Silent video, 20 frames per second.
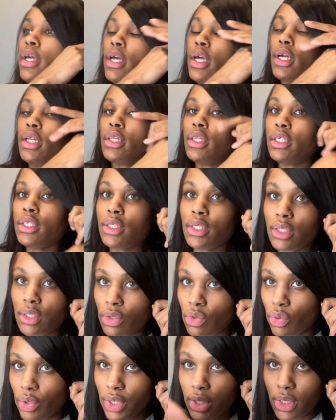and this is
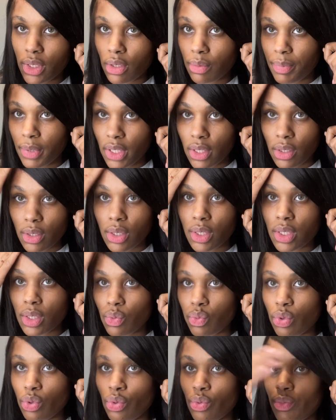going to be the
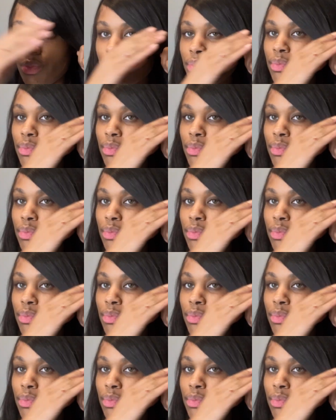swoop.